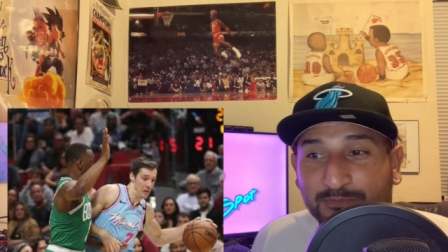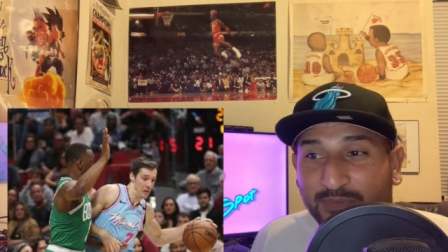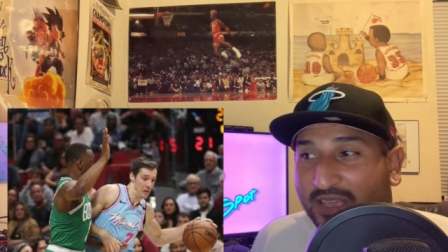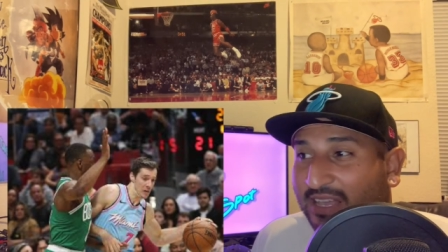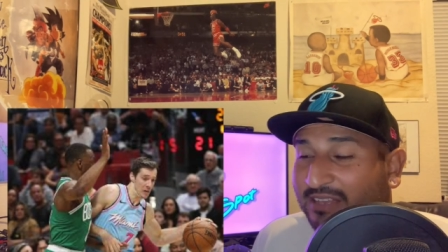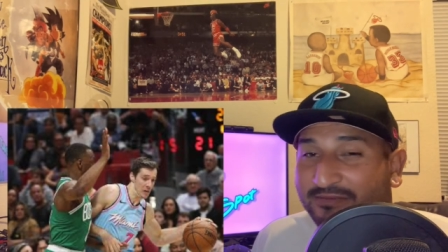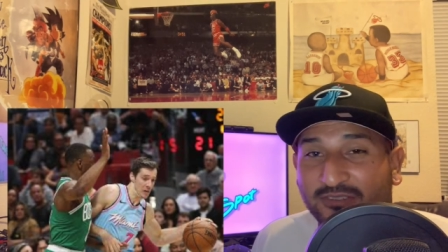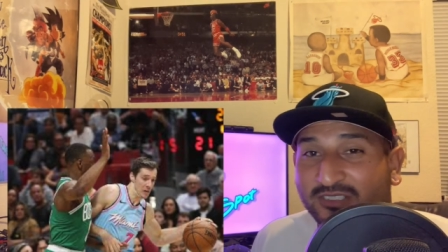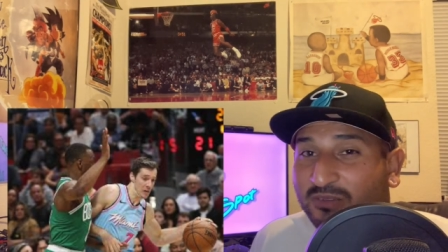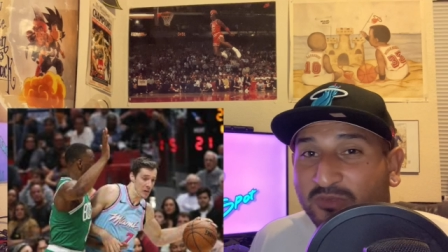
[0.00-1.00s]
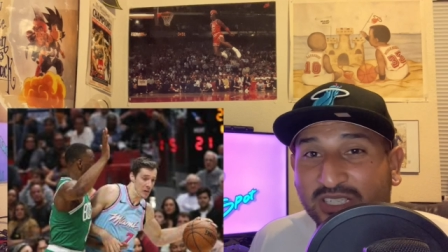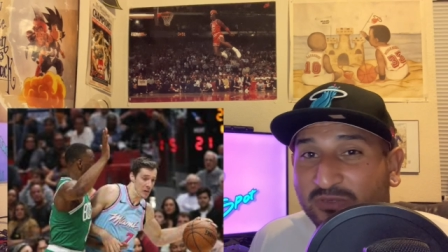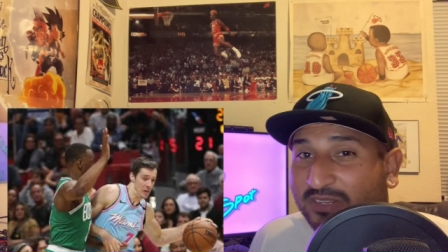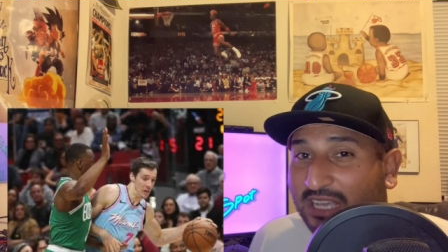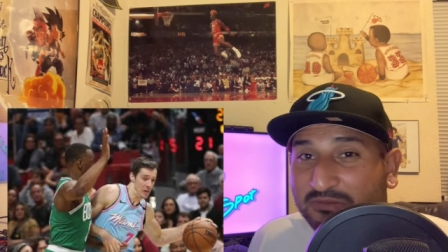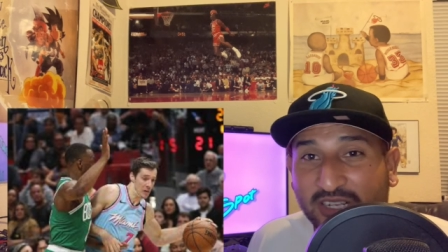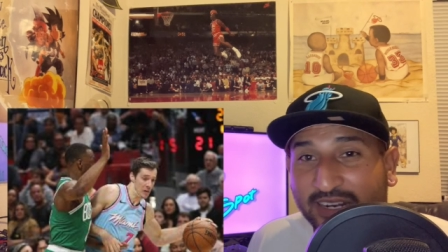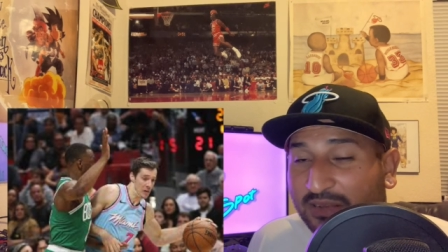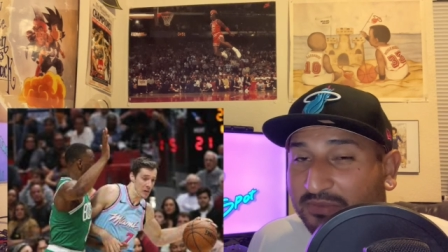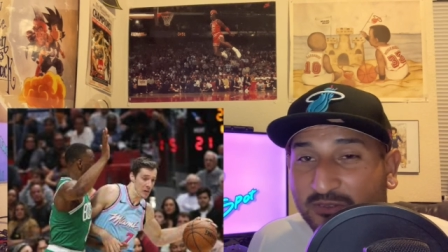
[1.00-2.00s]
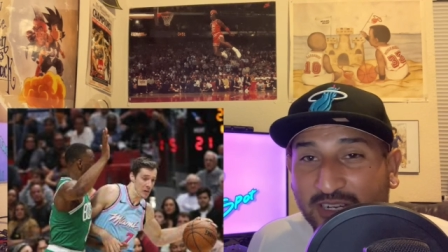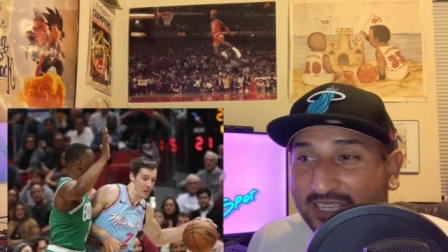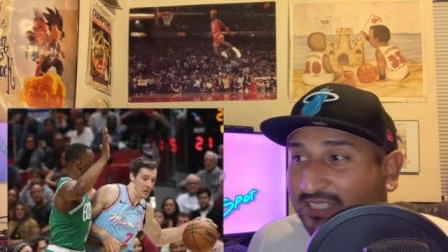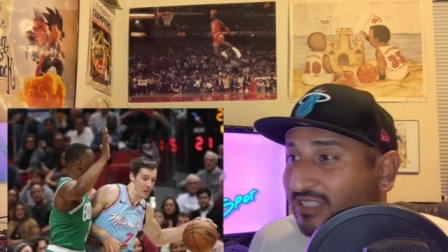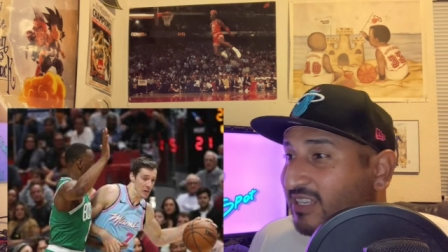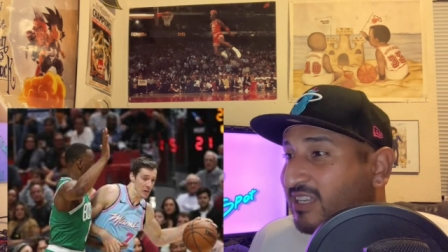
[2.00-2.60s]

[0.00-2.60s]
And for some reason, we kept chucking up threes.